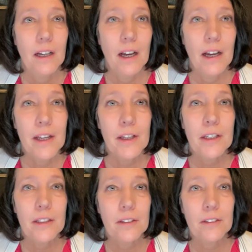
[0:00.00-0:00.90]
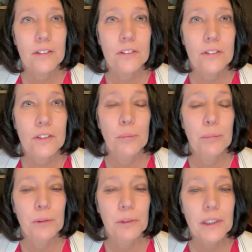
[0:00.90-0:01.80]
I
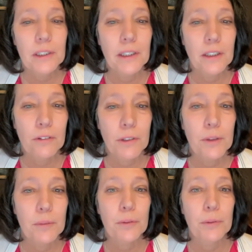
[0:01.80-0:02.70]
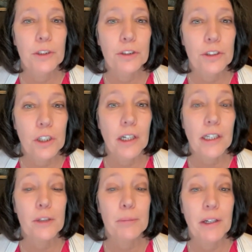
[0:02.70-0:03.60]
completely agree with what you're
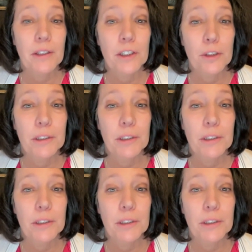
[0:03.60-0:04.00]
talking about here,